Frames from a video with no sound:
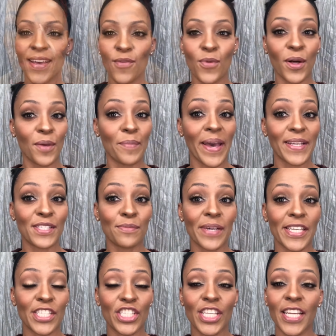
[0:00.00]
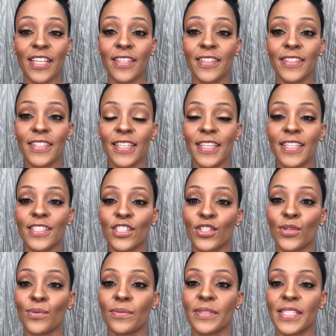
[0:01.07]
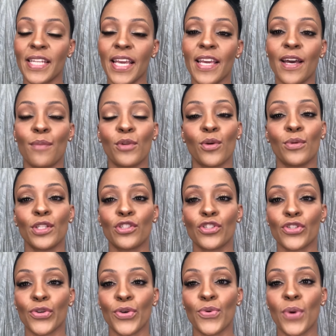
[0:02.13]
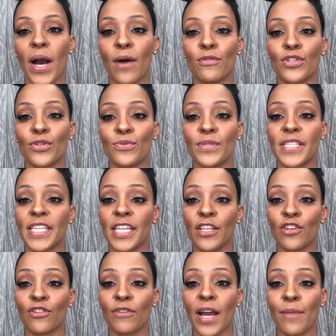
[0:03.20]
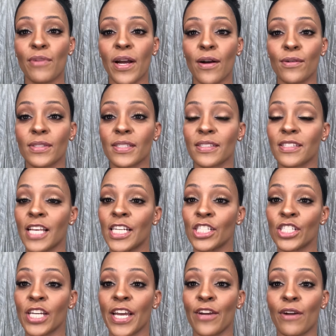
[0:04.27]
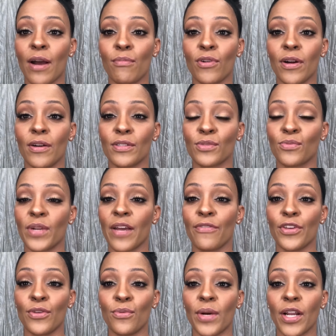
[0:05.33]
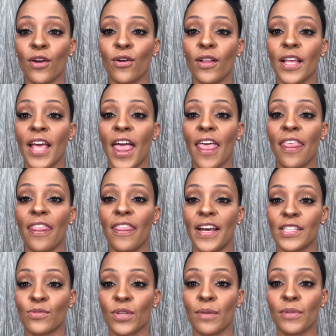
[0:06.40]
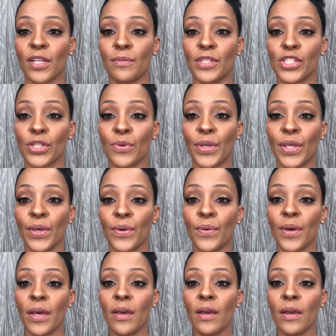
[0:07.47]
Welcome back to my channel. So today I'm going to show you how to tint your eyebrows / dye your eyebrows, whatever you want to call it. That's what I'm going to be showing you.